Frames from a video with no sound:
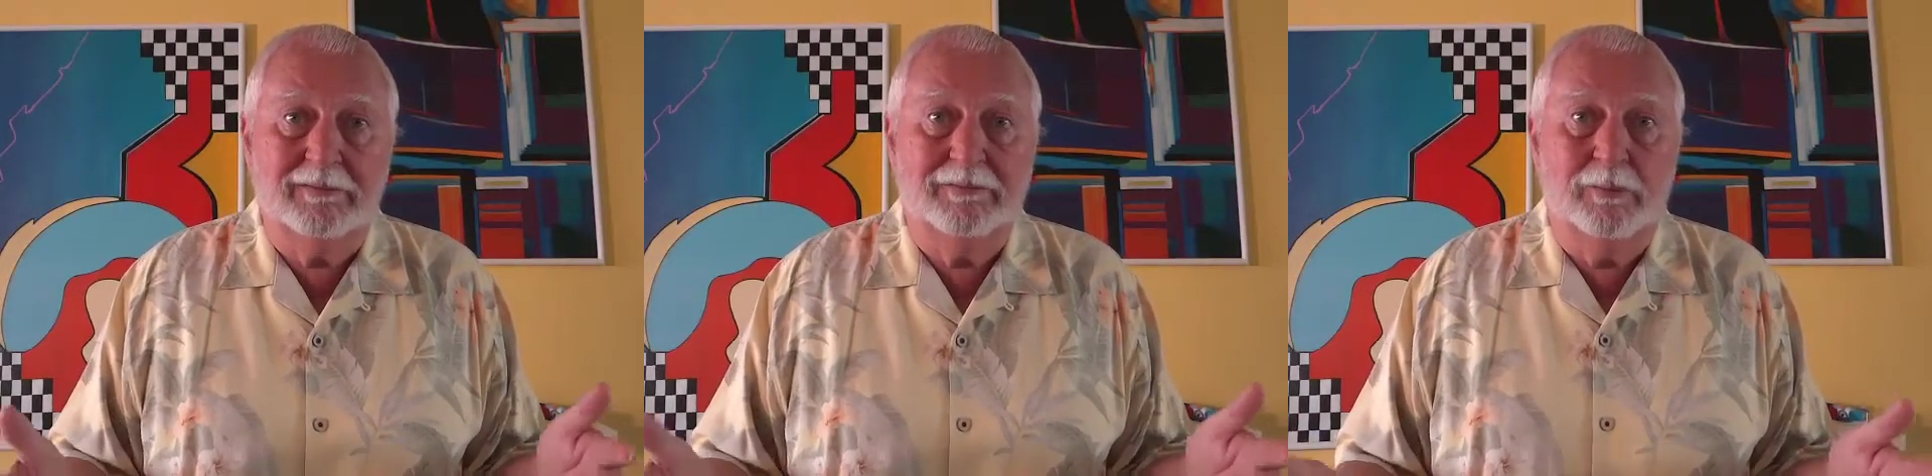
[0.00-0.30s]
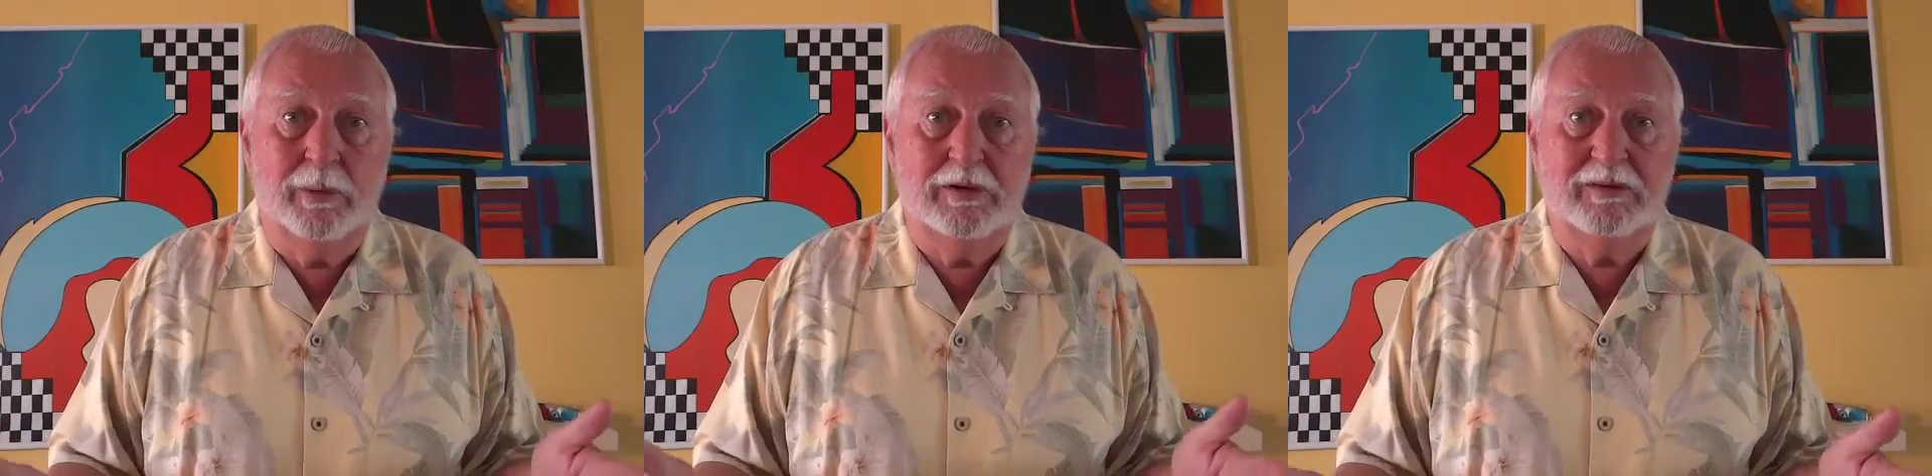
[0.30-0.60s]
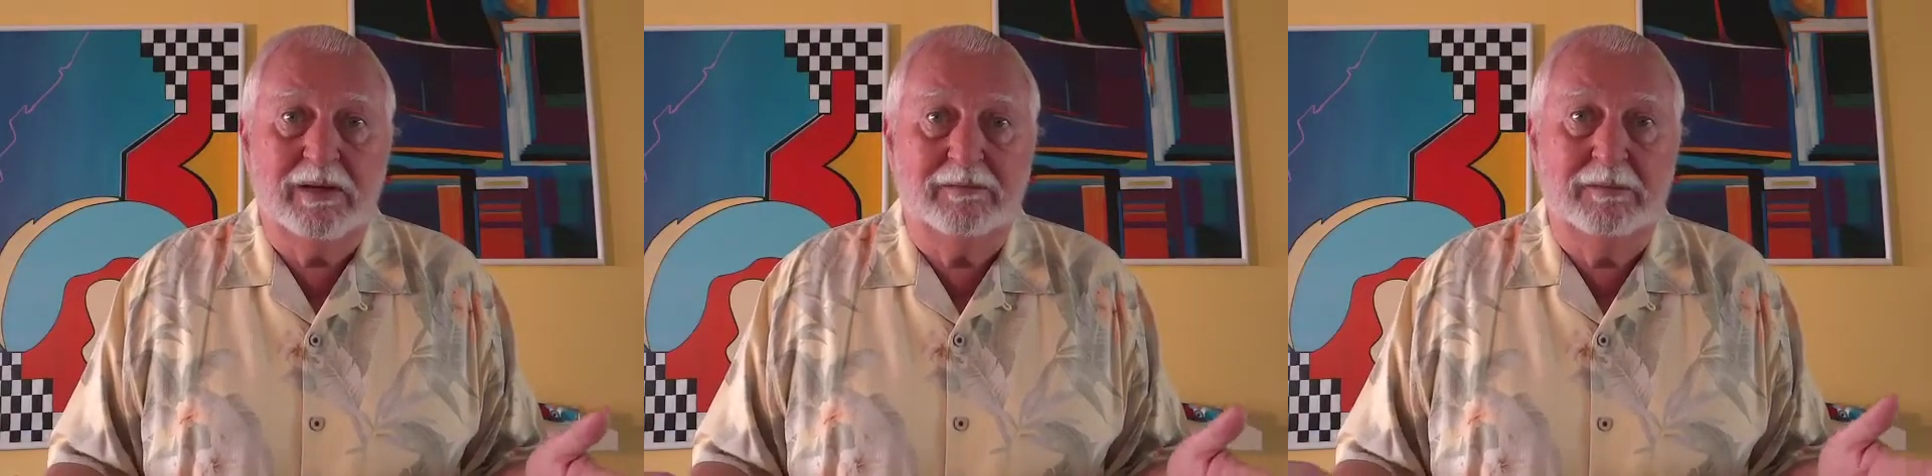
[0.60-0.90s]

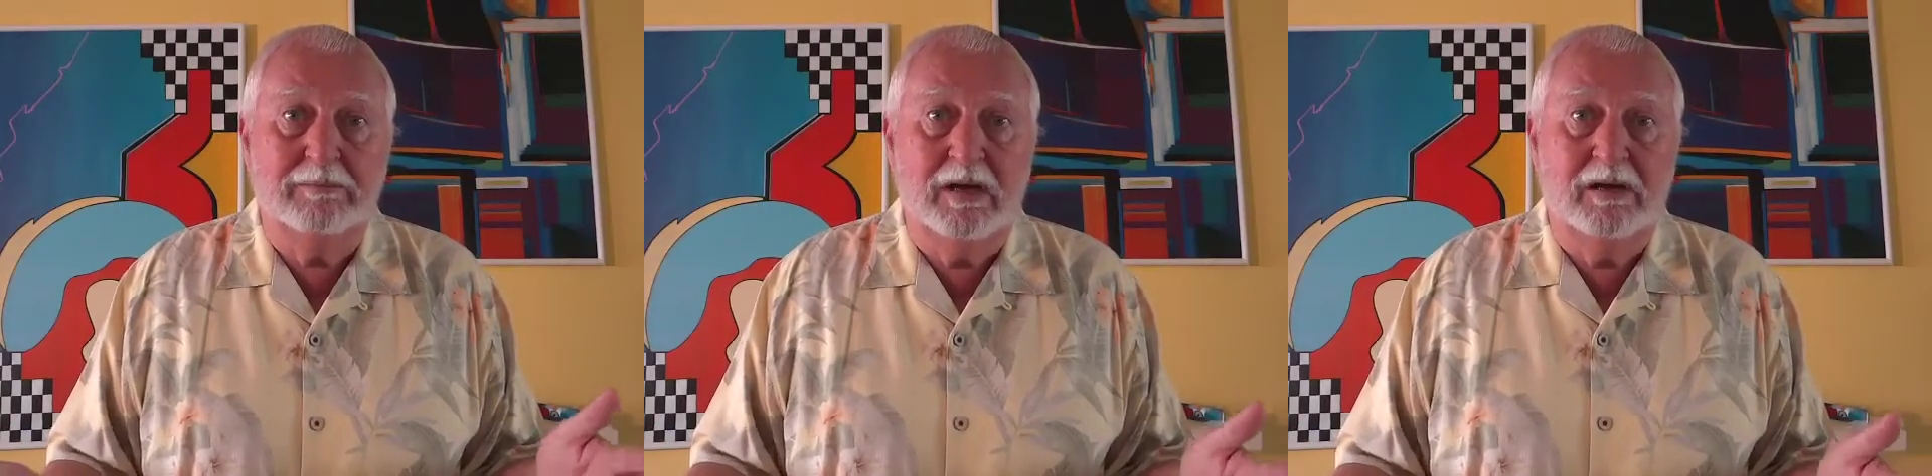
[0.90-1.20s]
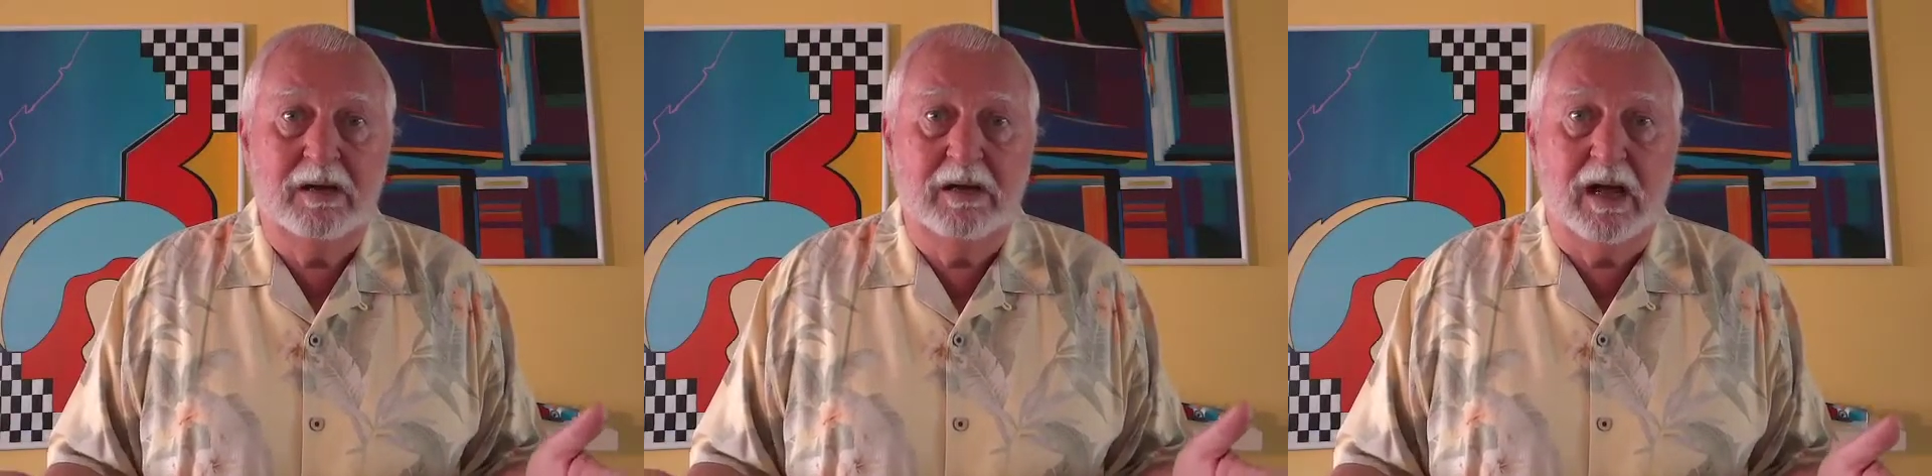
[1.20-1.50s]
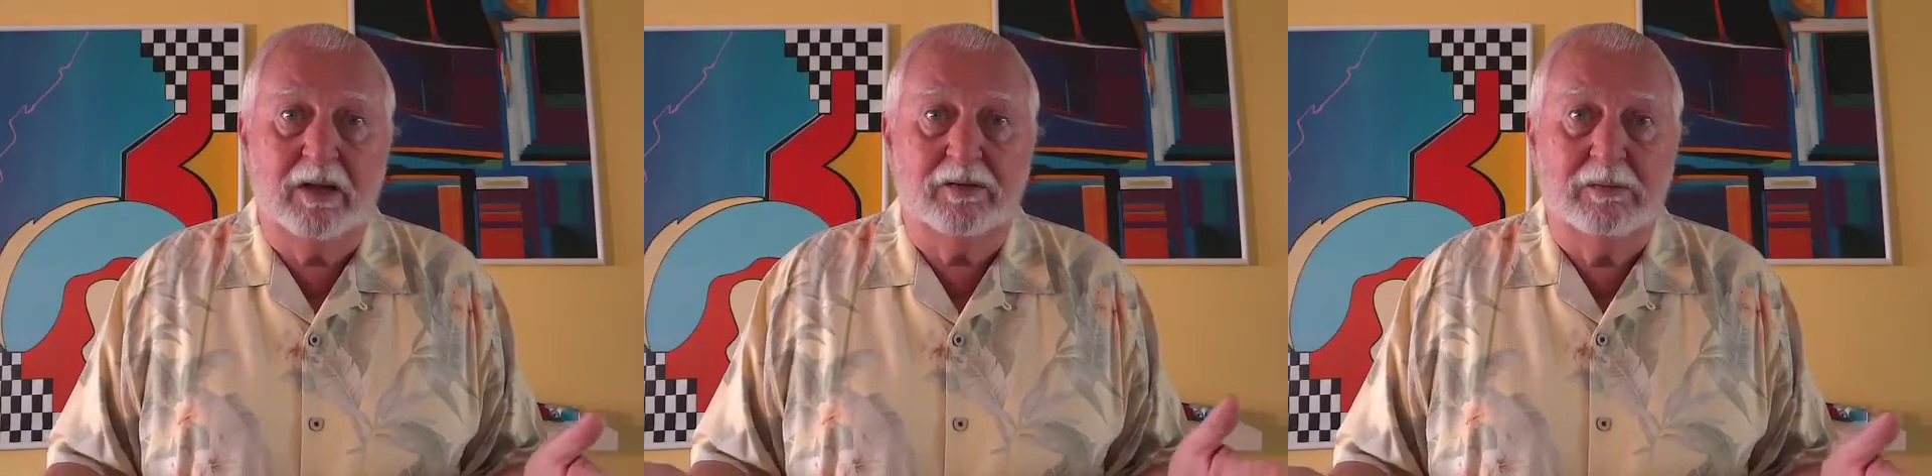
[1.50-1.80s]
$47 million
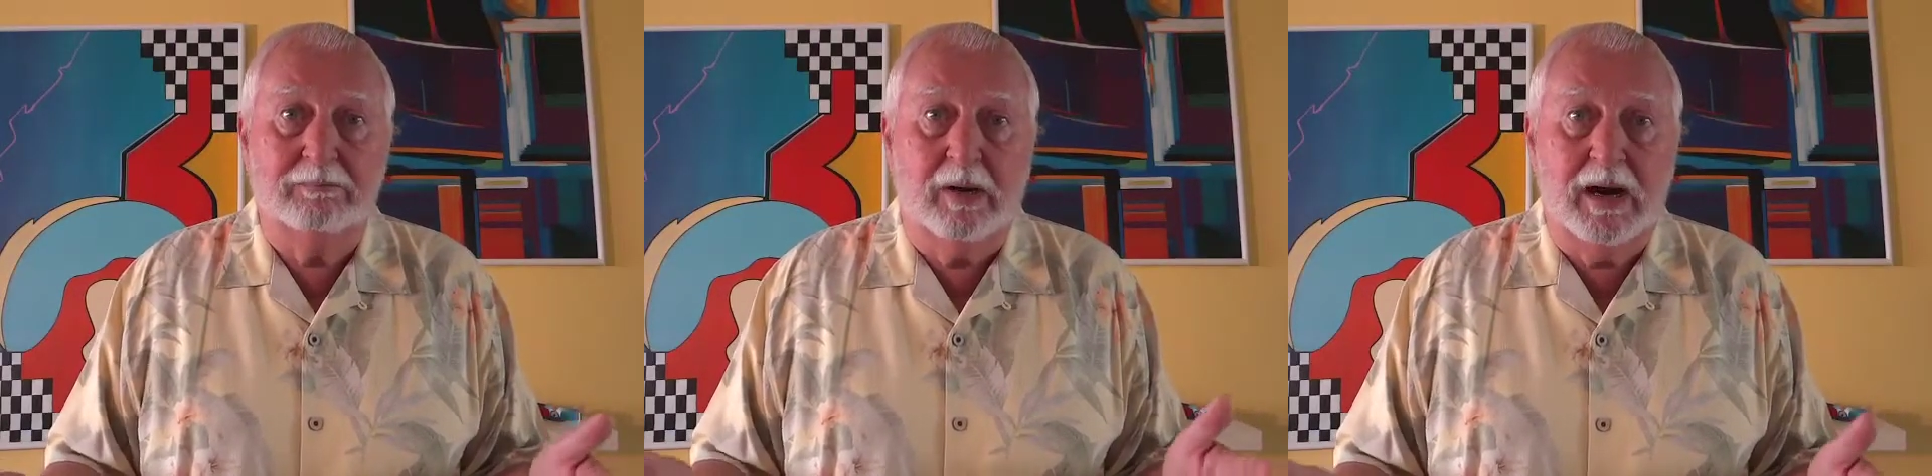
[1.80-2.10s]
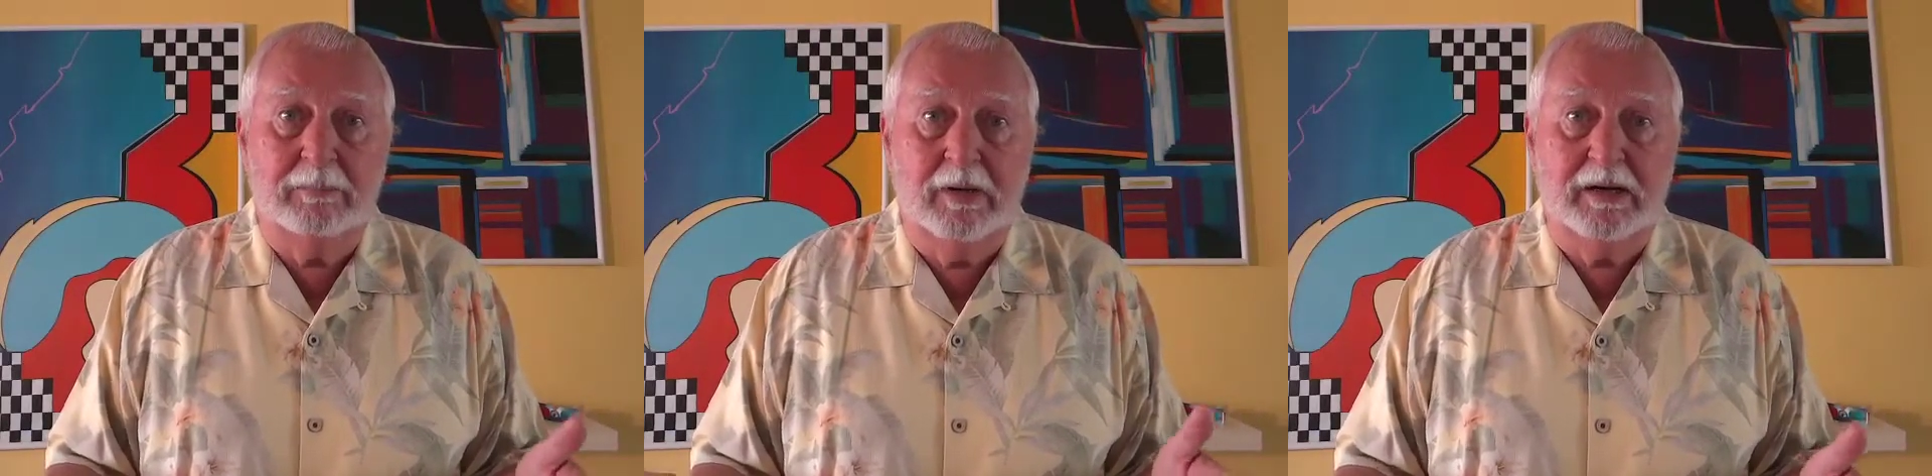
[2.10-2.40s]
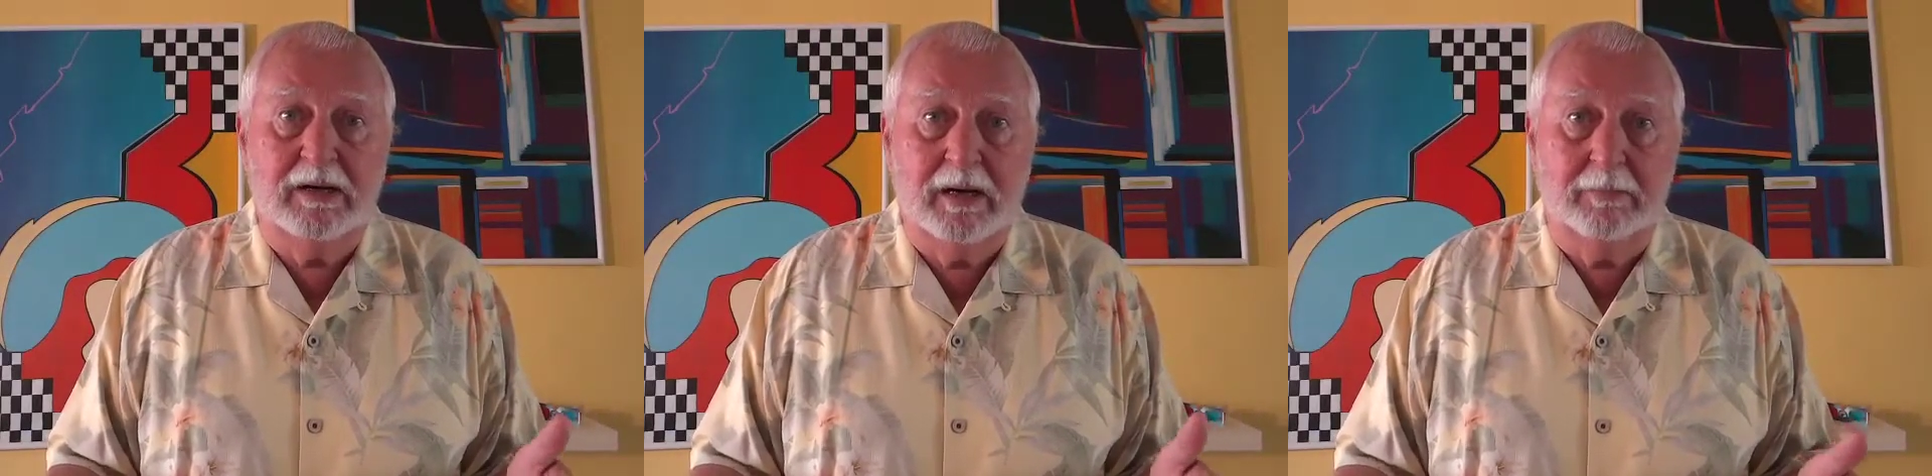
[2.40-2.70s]
in bond
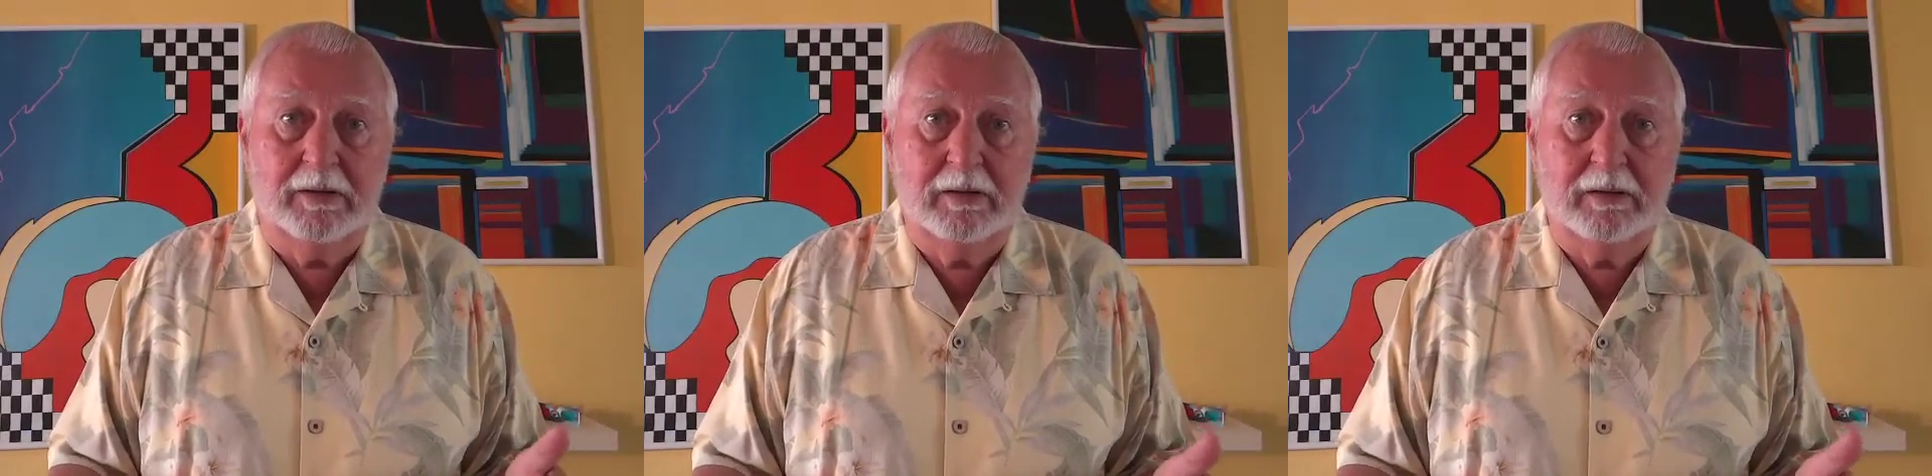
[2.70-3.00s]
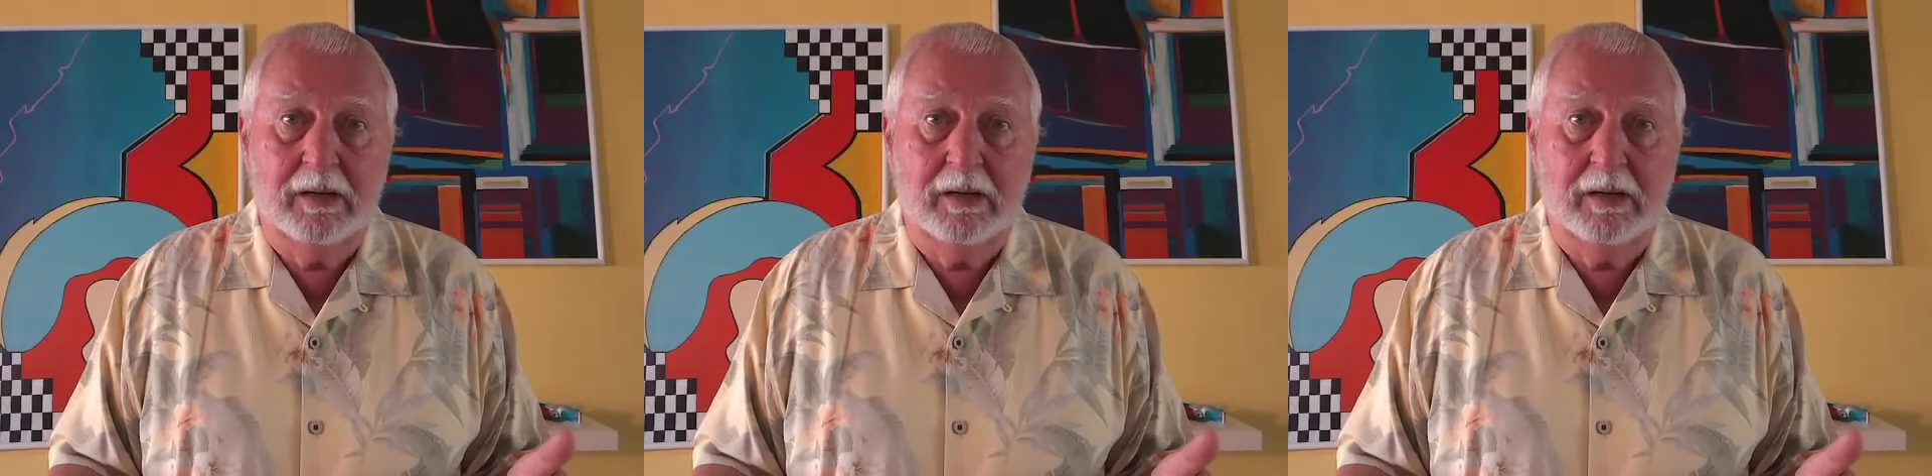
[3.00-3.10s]
money coming.